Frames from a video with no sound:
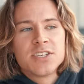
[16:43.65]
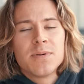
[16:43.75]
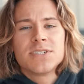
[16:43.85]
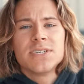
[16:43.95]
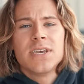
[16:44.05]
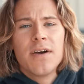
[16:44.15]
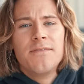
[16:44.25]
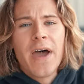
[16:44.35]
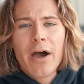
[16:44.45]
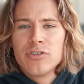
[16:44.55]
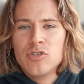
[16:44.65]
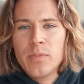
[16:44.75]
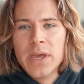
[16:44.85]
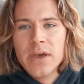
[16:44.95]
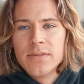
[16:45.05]
especially a valued
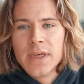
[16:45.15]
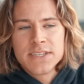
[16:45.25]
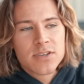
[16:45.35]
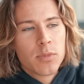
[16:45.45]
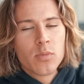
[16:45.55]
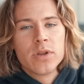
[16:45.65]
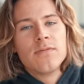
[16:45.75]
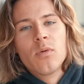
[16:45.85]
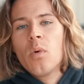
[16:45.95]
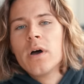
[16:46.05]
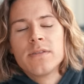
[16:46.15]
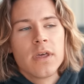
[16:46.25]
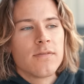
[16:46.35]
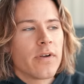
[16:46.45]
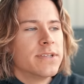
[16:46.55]
man that someone would even want in
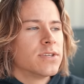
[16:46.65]
life, right?